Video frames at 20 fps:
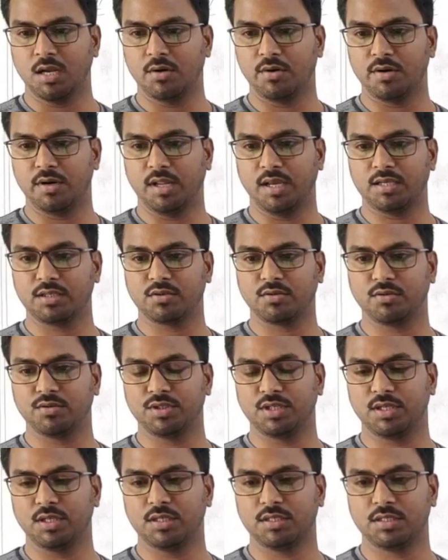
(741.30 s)
Our next
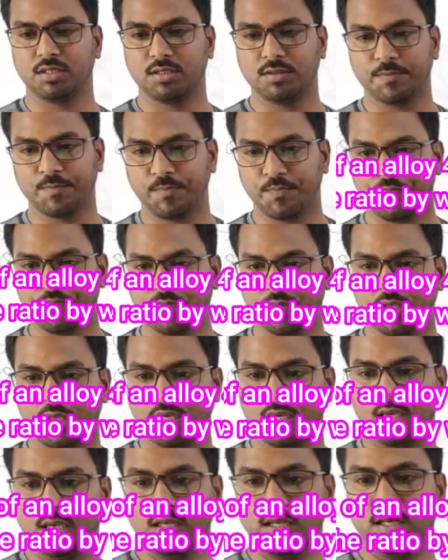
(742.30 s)
question is,
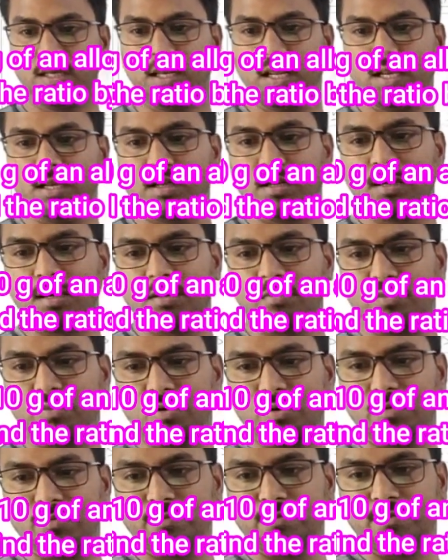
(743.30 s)
in 10 gram
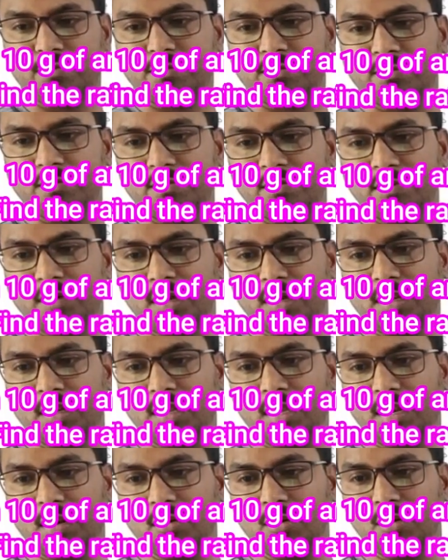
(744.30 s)
of an
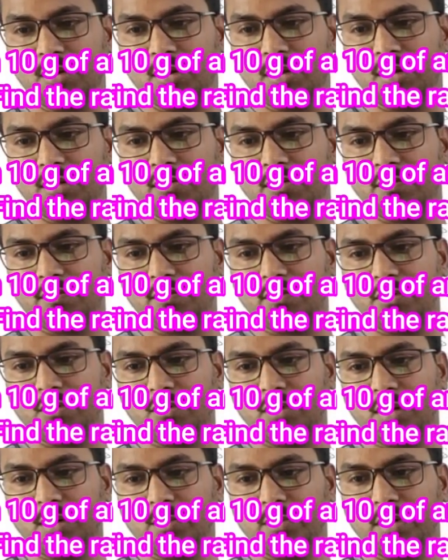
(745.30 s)
alloy,
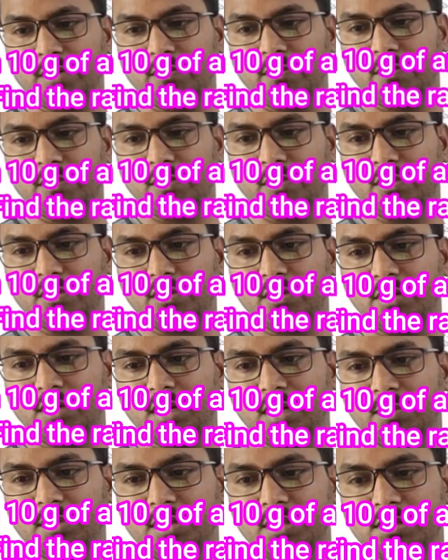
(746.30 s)
1/4
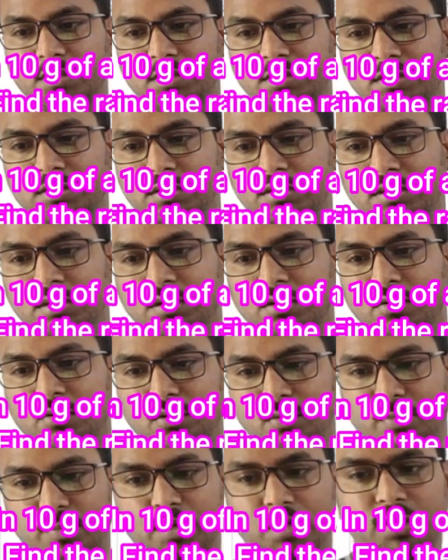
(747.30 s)
gram is
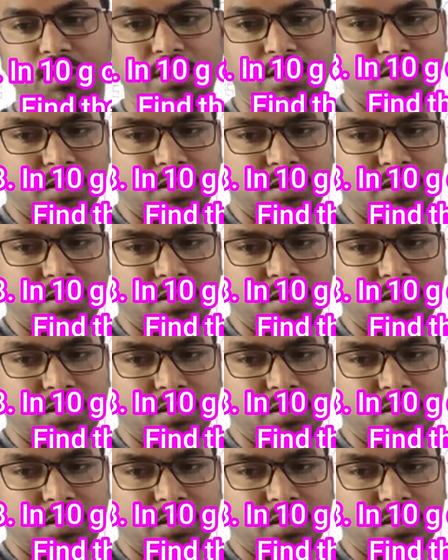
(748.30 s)
copper.